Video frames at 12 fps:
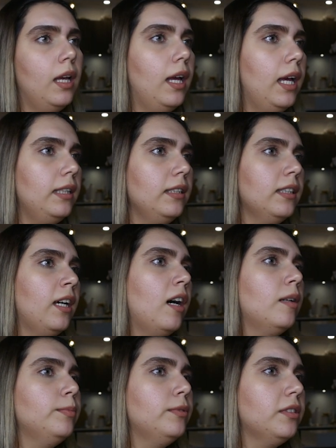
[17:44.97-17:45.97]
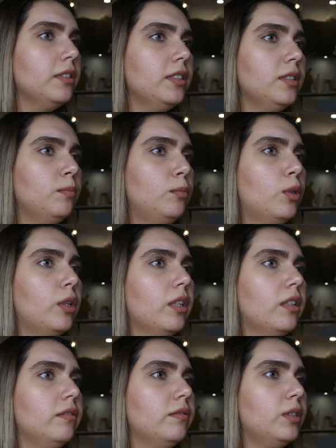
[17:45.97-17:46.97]
Helicopter's
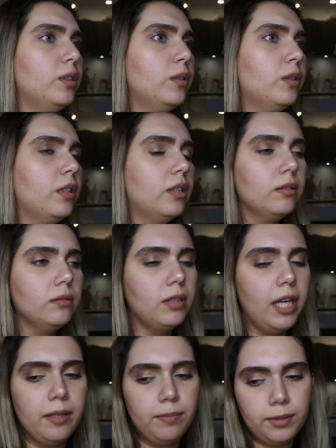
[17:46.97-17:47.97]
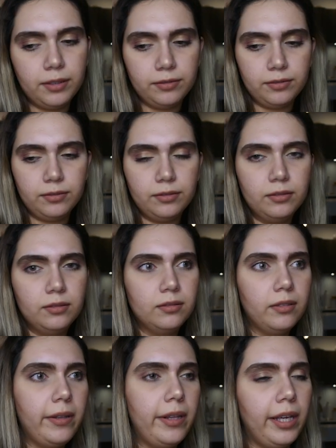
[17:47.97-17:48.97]
more of your type of
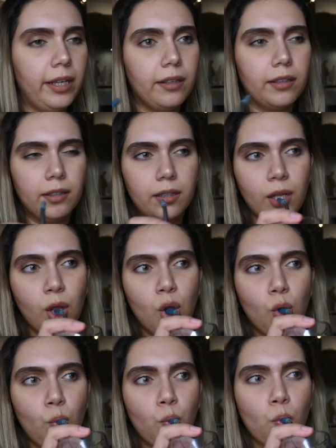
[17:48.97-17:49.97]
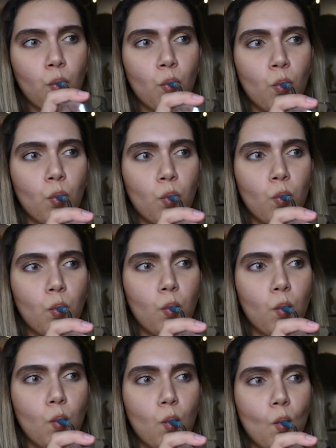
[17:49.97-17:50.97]
thing. Yeah, but if I'm getting
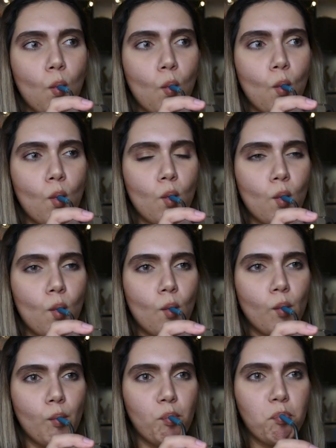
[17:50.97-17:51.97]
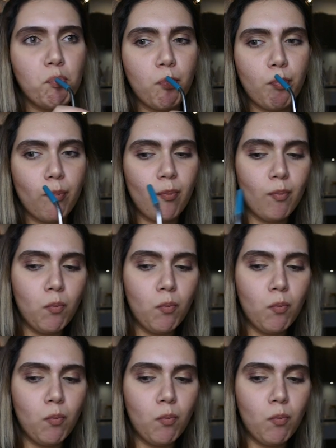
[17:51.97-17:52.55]
around the town in a car.